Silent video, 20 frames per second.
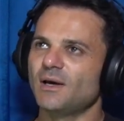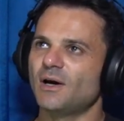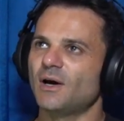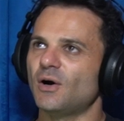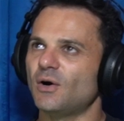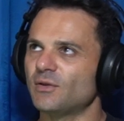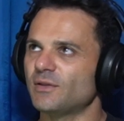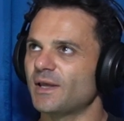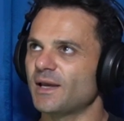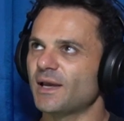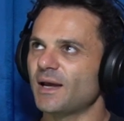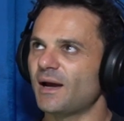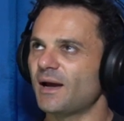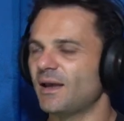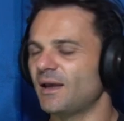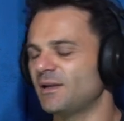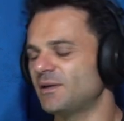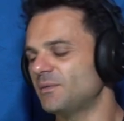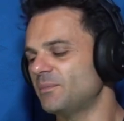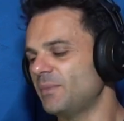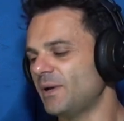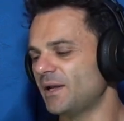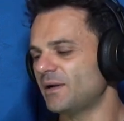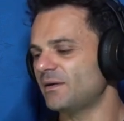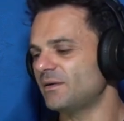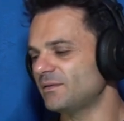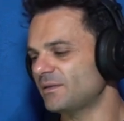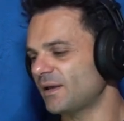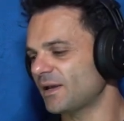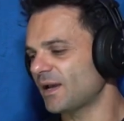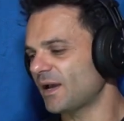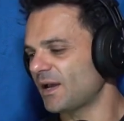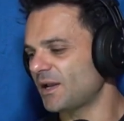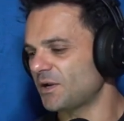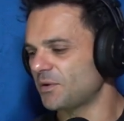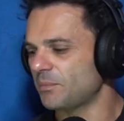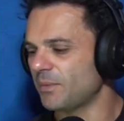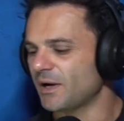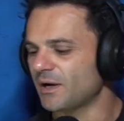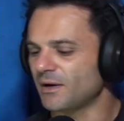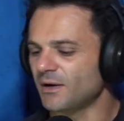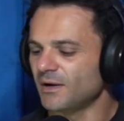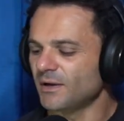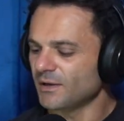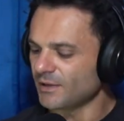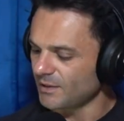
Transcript: Oh, that guy had it better. That guy had it better.